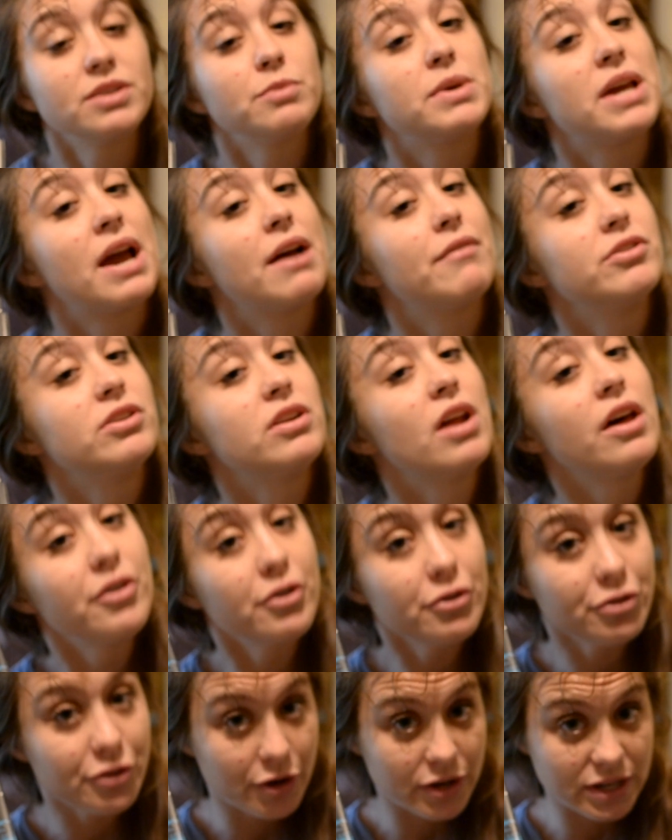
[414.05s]
and we have
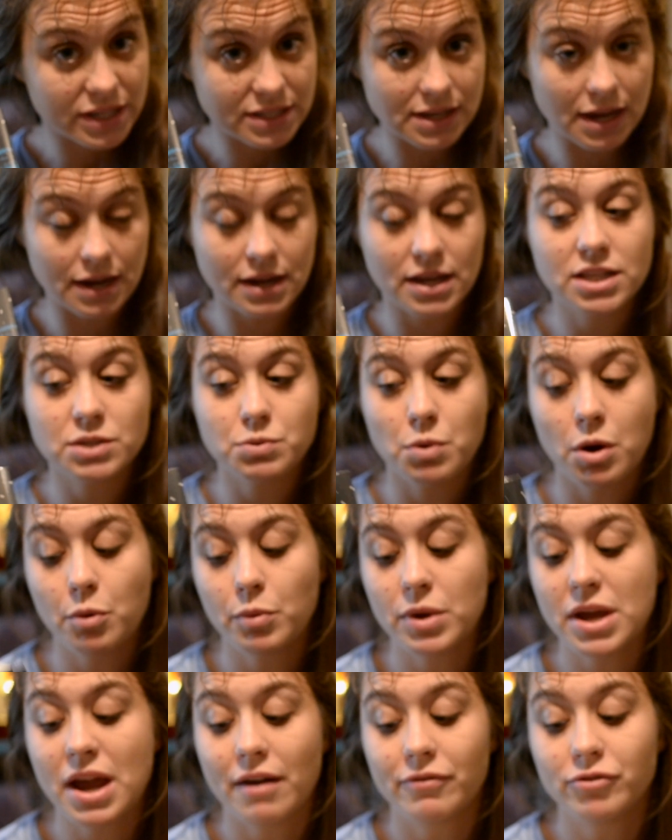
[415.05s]
another 30 seconds where
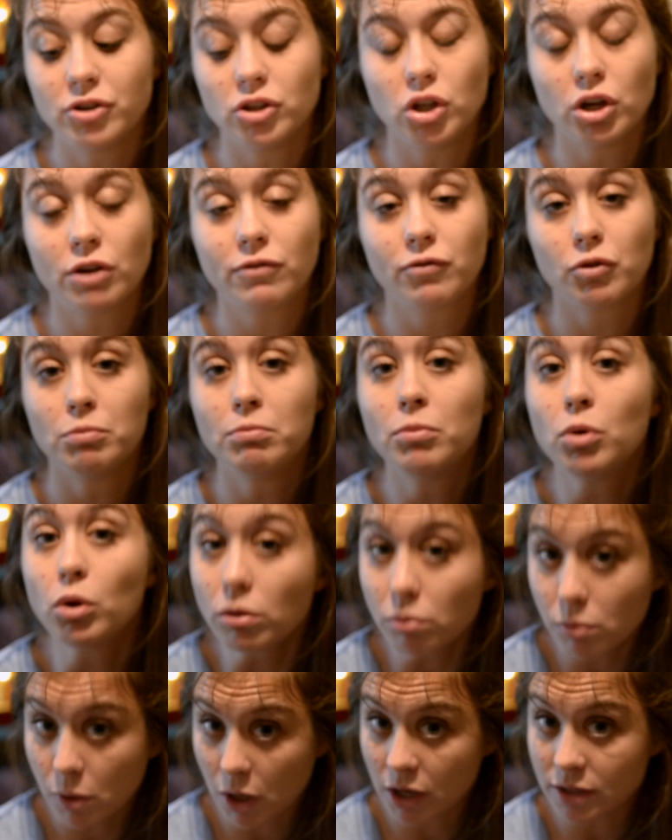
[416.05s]
we have to look for
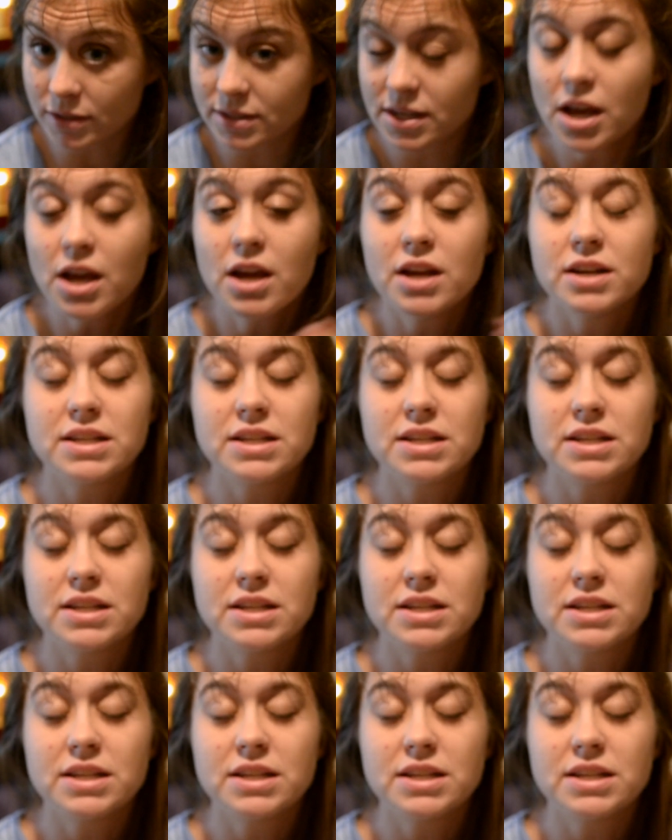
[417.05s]
more words